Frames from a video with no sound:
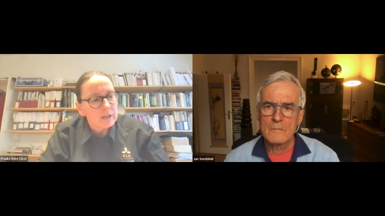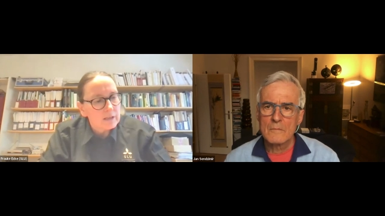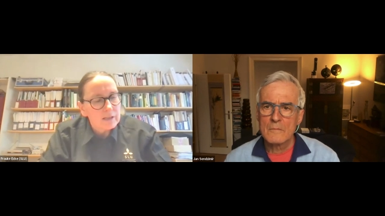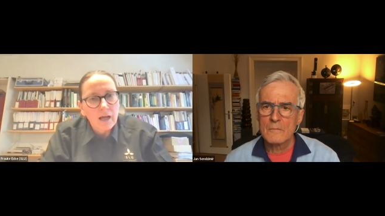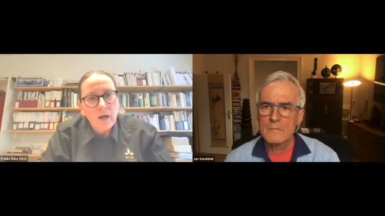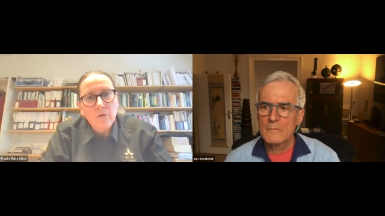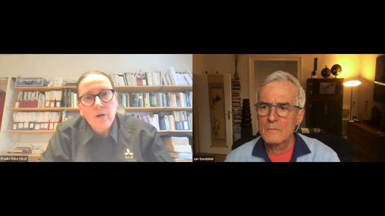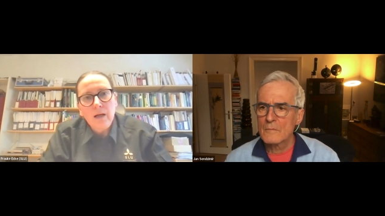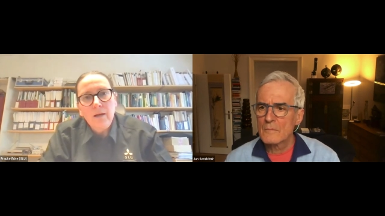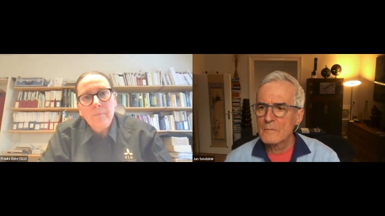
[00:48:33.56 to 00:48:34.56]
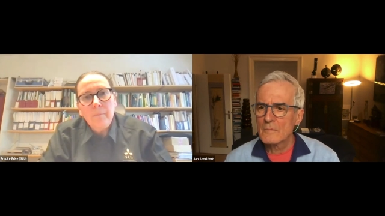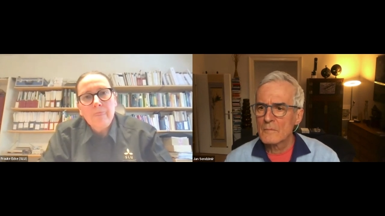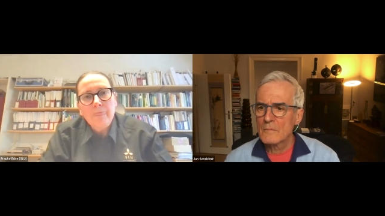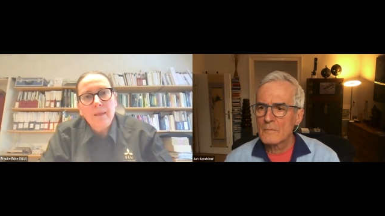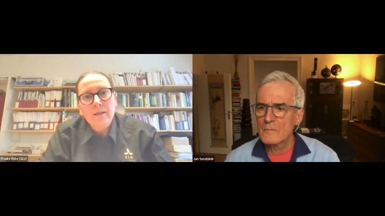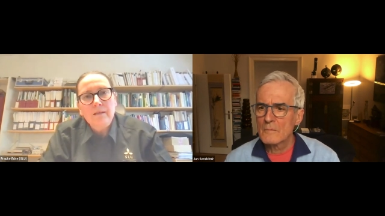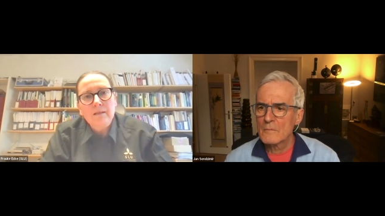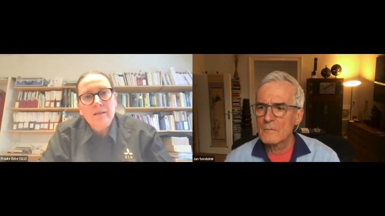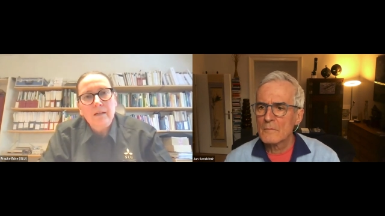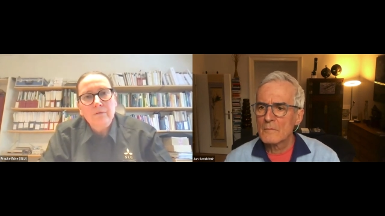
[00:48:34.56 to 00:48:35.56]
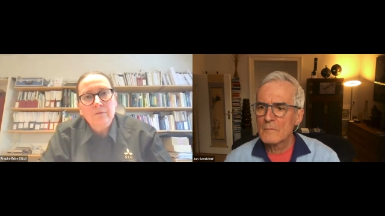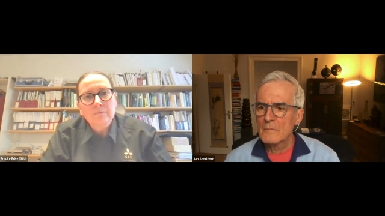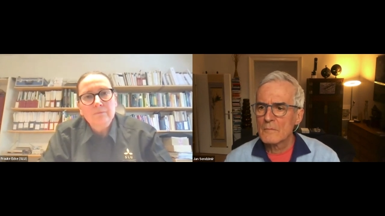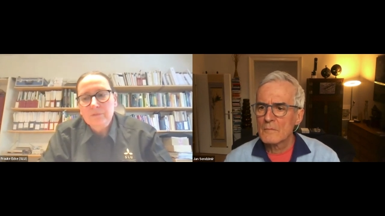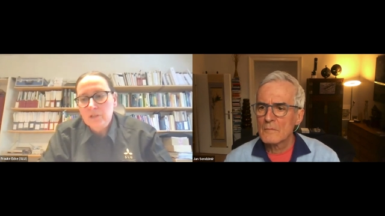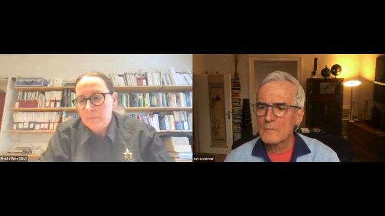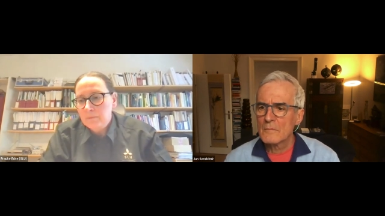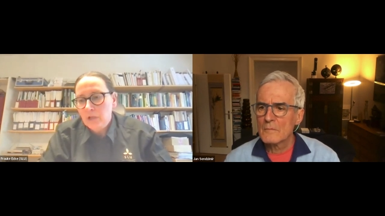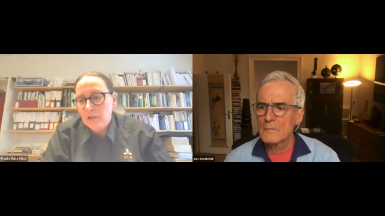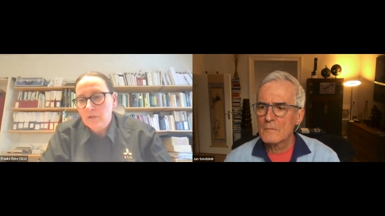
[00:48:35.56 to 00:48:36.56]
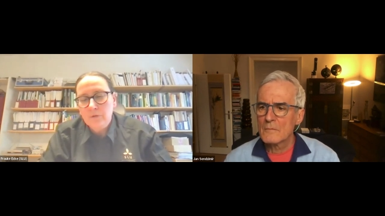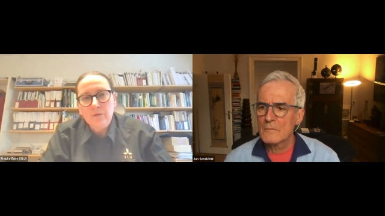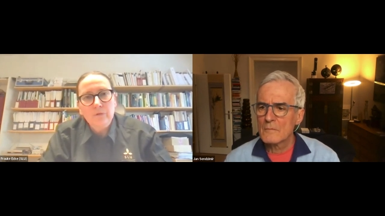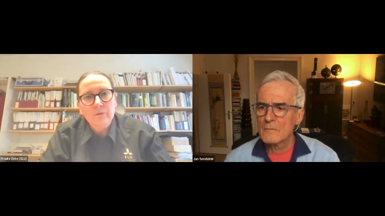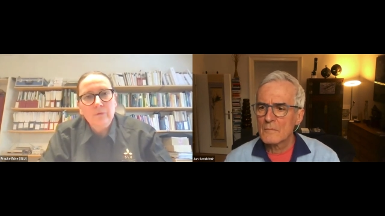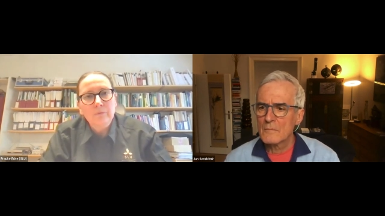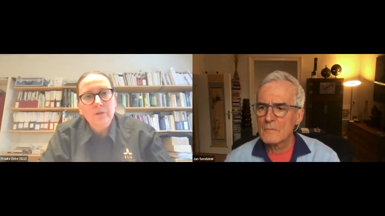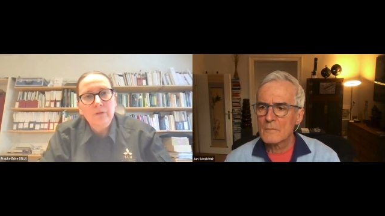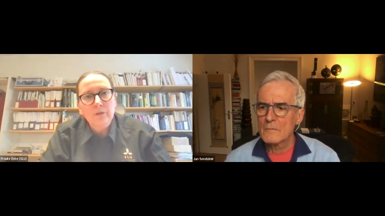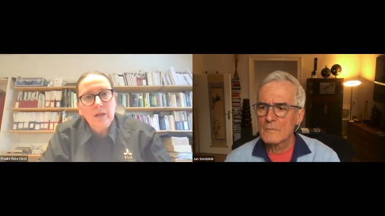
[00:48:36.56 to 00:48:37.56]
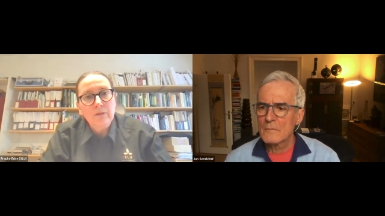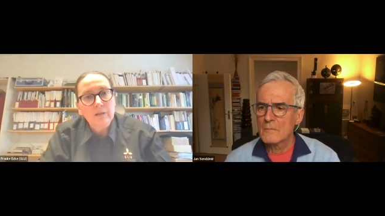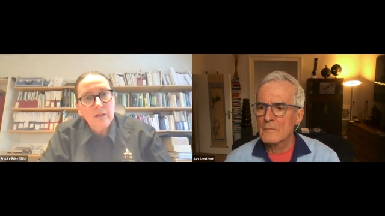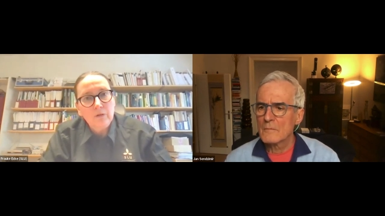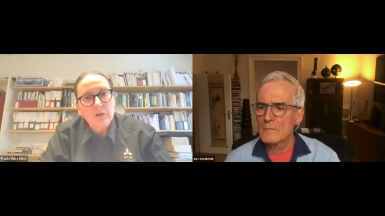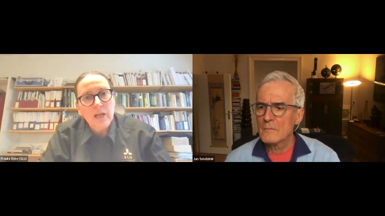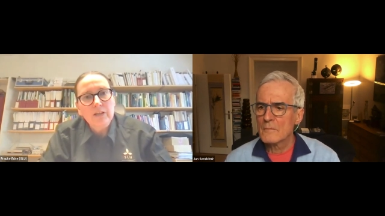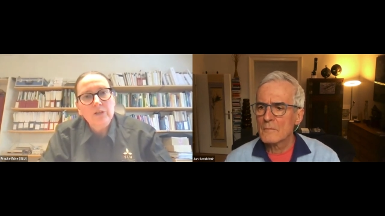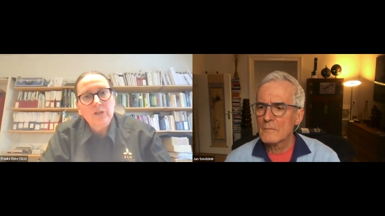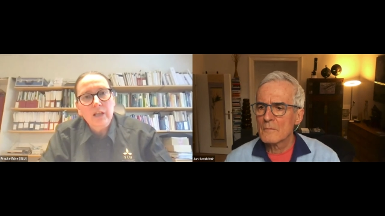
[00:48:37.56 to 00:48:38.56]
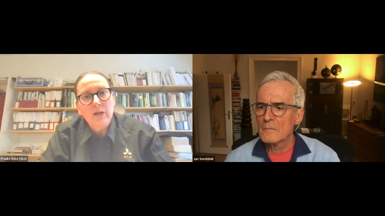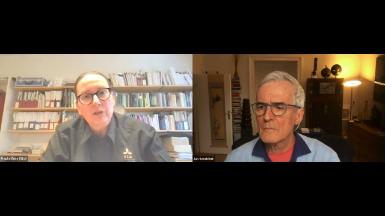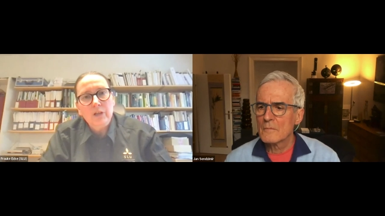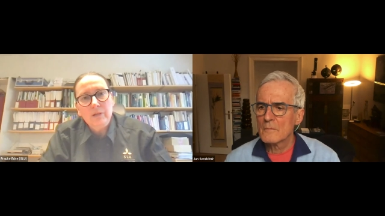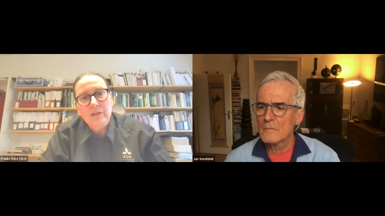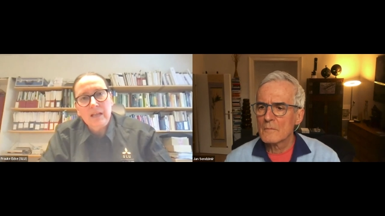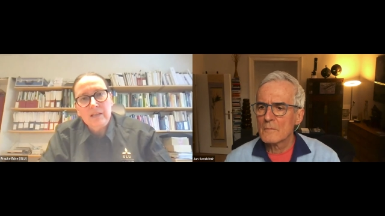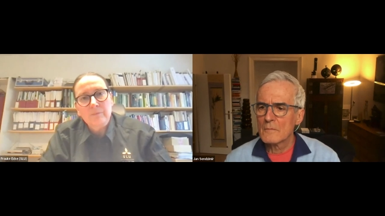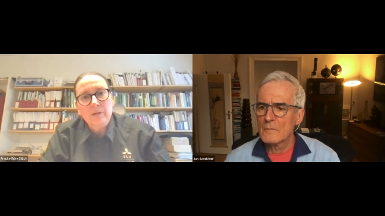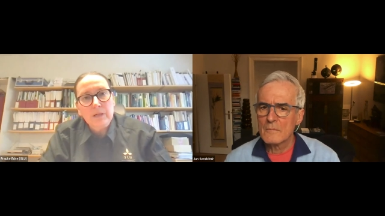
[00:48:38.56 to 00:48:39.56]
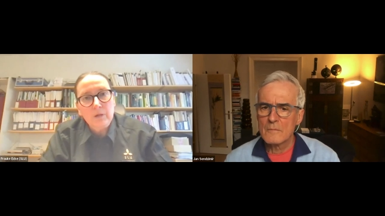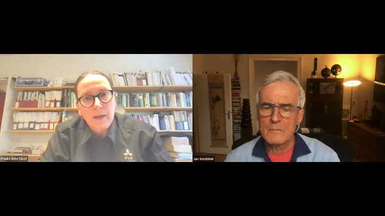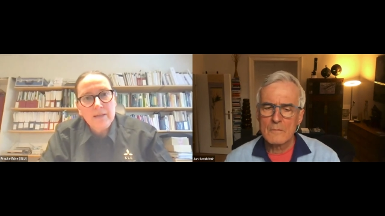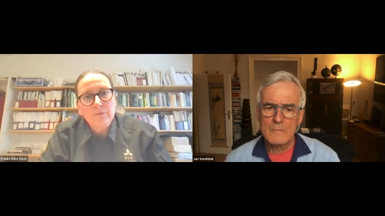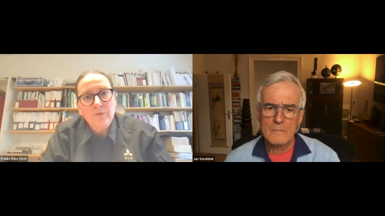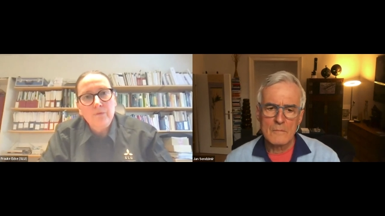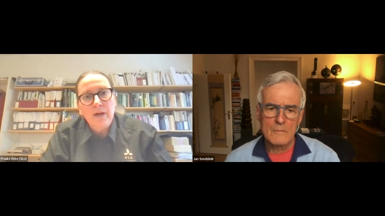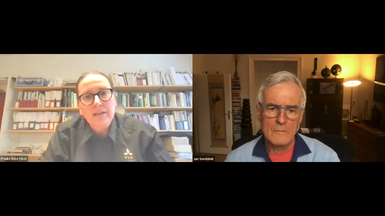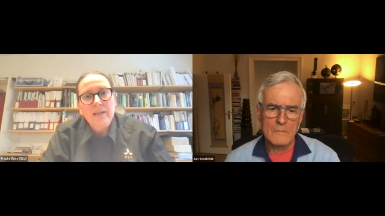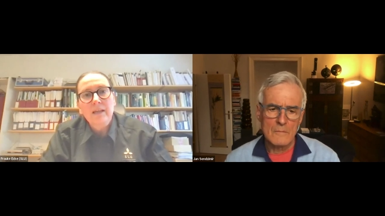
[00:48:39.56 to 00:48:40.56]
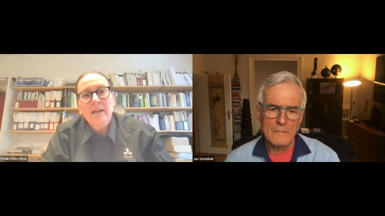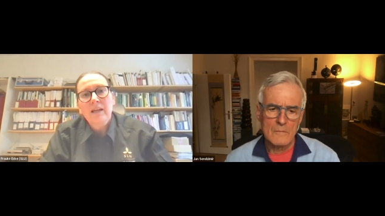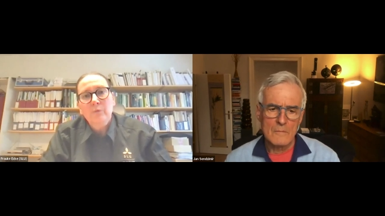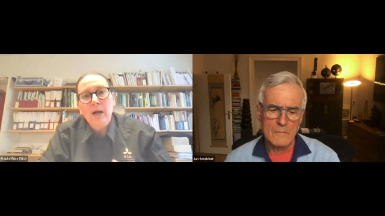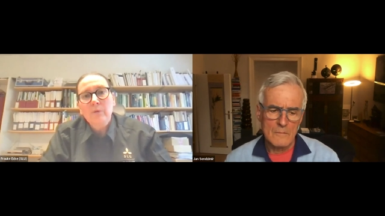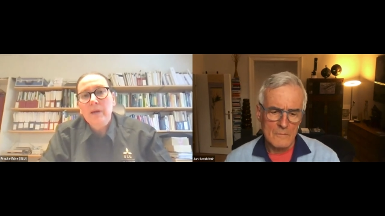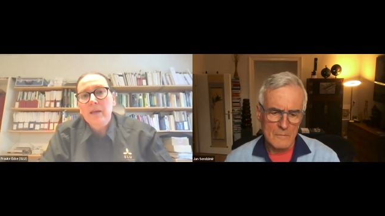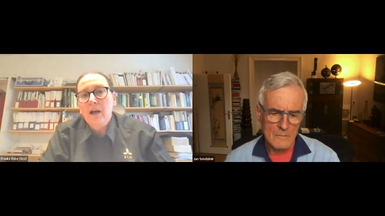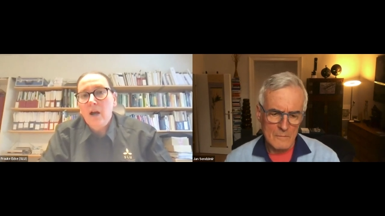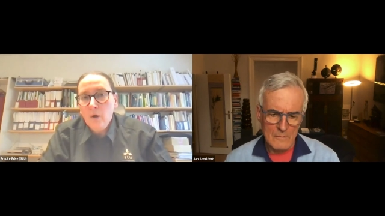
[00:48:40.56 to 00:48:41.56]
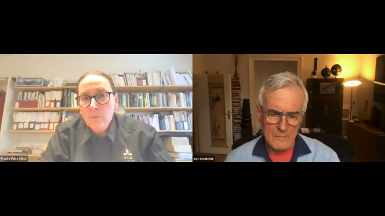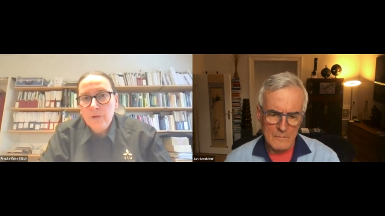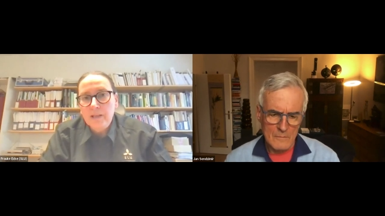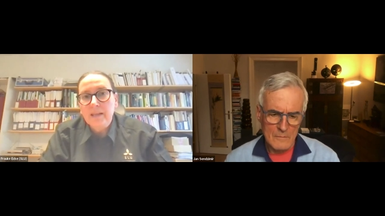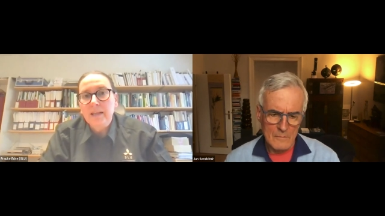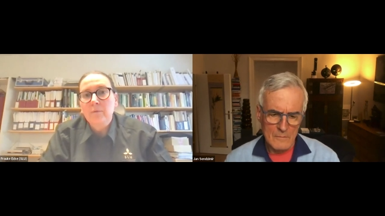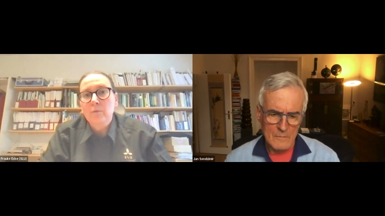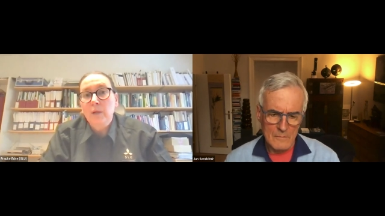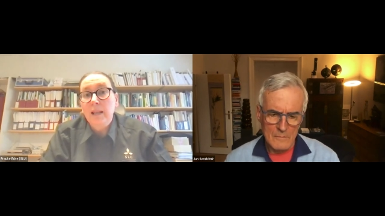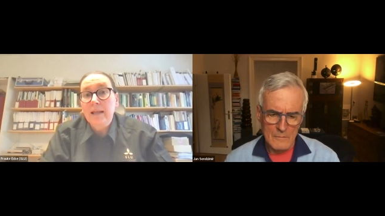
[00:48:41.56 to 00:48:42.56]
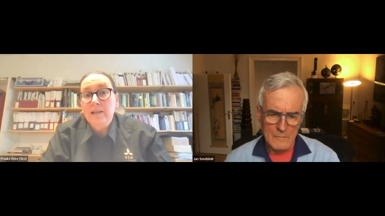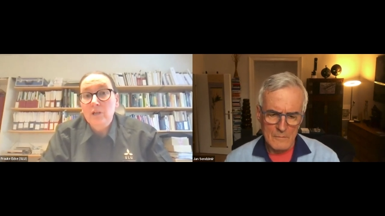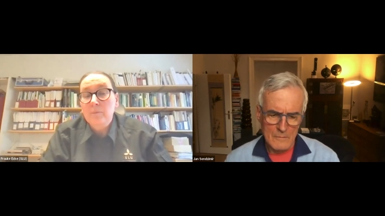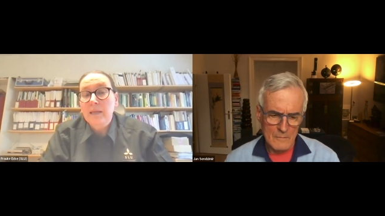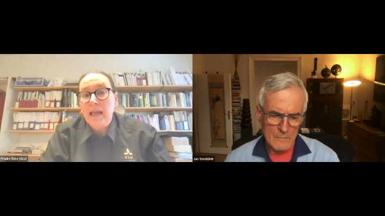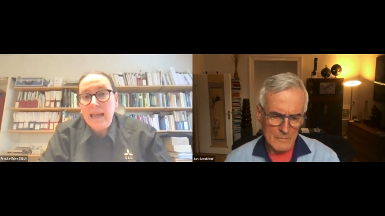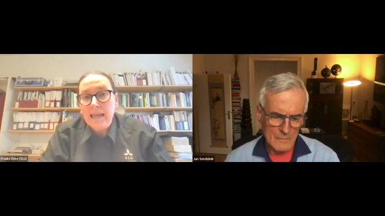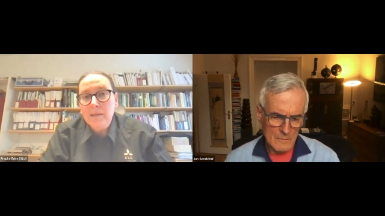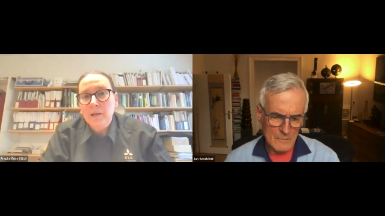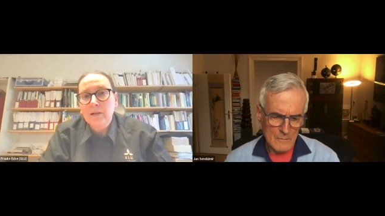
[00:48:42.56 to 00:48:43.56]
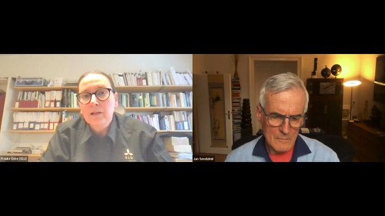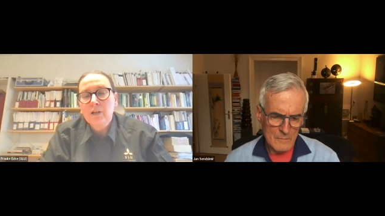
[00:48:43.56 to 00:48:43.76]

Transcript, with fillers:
Speaker 1: is now um, it's uh, subject to to negotiations now, so this has been recommended for funding, where we hopefully then will actually be able